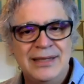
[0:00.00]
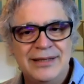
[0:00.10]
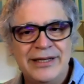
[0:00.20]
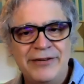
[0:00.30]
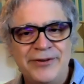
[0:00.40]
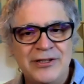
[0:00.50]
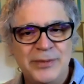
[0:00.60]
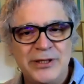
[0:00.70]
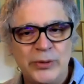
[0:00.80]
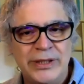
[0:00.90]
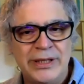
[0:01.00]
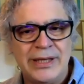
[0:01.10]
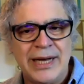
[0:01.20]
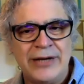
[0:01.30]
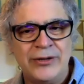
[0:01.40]
the difference between
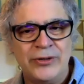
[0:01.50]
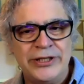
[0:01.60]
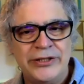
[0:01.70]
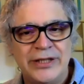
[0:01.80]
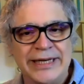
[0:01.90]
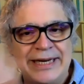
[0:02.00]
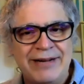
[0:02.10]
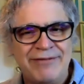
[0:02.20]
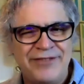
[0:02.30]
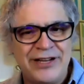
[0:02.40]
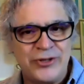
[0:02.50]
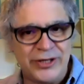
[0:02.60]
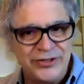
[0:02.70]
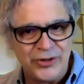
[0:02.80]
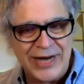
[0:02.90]
an ordeal and an adventure
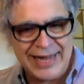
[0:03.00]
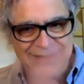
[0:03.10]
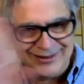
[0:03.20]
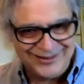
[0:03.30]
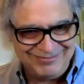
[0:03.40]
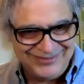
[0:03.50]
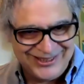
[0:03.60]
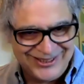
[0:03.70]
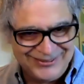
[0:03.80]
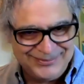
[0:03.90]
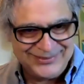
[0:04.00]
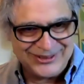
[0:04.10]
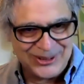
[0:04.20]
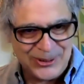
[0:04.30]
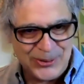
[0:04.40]
is your attitude, you know?
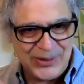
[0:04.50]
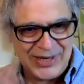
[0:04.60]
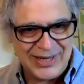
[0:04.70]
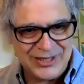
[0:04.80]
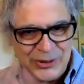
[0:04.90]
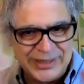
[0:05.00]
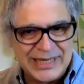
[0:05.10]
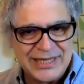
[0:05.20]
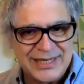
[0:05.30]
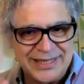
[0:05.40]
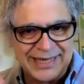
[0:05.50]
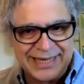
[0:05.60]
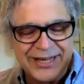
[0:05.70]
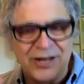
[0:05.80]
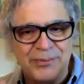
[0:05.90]
So doing a Yes Day
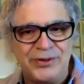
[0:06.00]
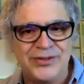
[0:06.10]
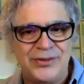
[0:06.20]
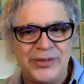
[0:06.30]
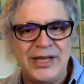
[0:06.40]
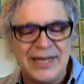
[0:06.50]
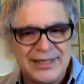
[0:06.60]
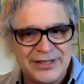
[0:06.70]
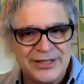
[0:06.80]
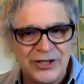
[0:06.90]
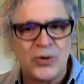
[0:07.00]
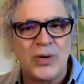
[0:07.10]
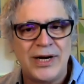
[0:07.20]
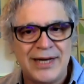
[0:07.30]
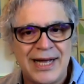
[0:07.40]
can help you realize, you know
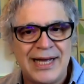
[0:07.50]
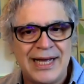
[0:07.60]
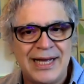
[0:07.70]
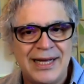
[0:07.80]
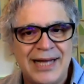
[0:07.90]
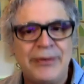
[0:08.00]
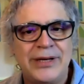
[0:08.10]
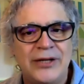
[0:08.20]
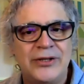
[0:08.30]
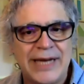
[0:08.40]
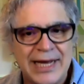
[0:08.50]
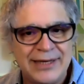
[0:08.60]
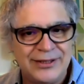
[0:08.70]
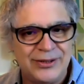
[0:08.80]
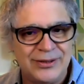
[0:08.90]
what, having a good
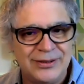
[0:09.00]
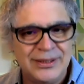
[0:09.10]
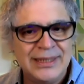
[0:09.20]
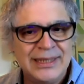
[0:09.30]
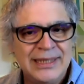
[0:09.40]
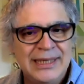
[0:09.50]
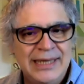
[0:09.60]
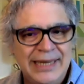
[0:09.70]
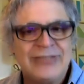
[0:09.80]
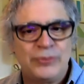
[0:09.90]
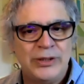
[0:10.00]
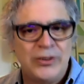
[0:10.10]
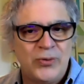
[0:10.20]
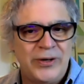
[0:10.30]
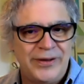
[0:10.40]
attitude is
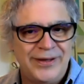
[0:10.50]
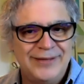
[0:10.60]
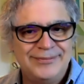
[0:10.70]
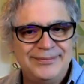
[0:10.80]
really worth it.